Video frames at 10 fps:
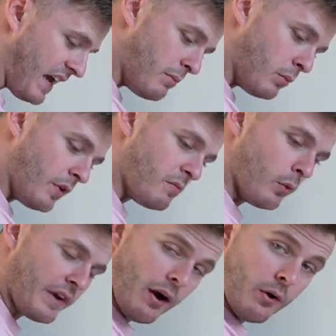table is
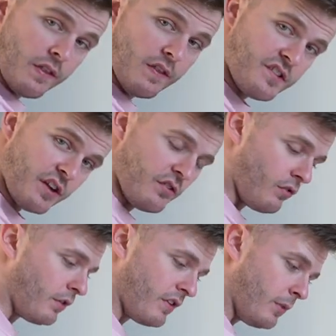more narrow than the chest of
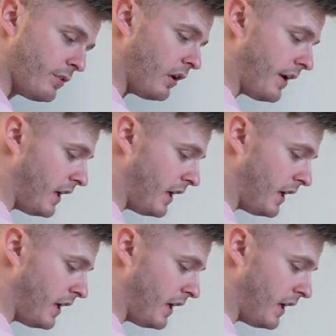drawers that it was like